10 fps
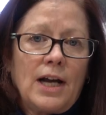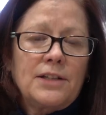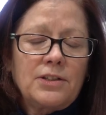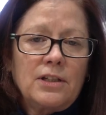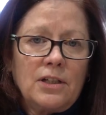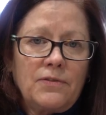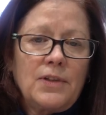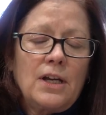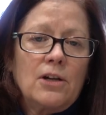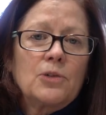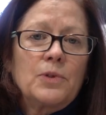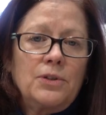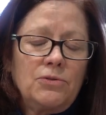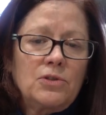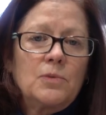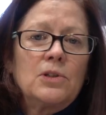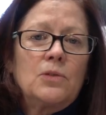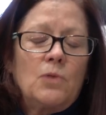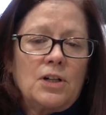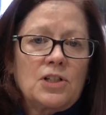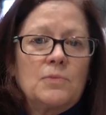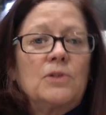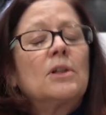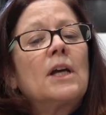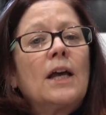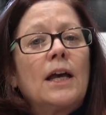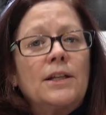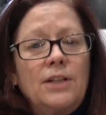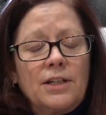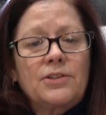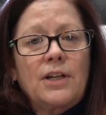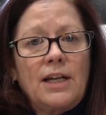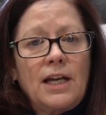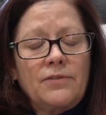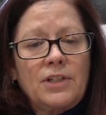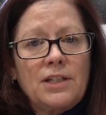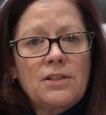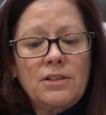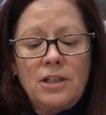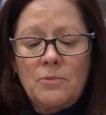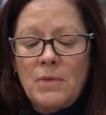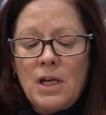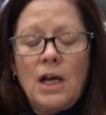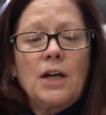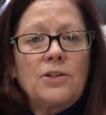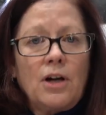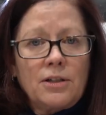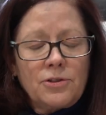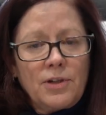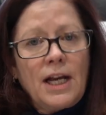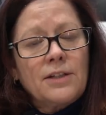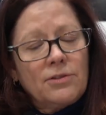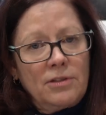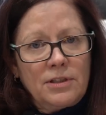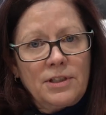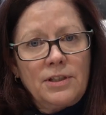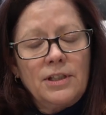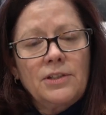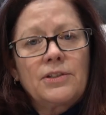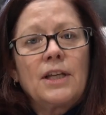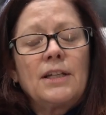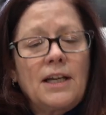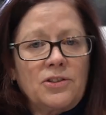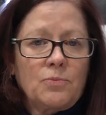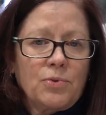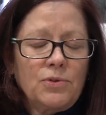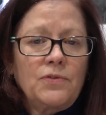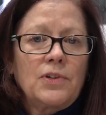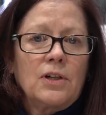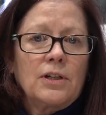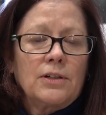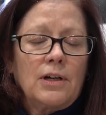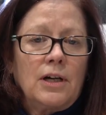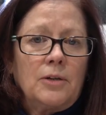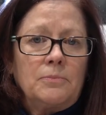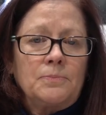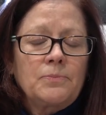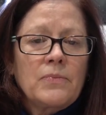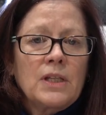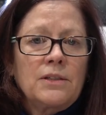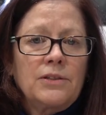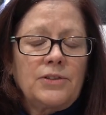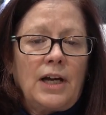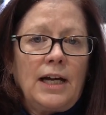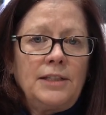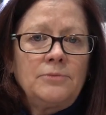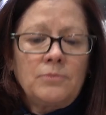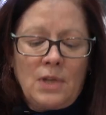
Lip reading: asking if they are reusable and washable. And yes, I have tested them. A doctor has looked at this and has approved our design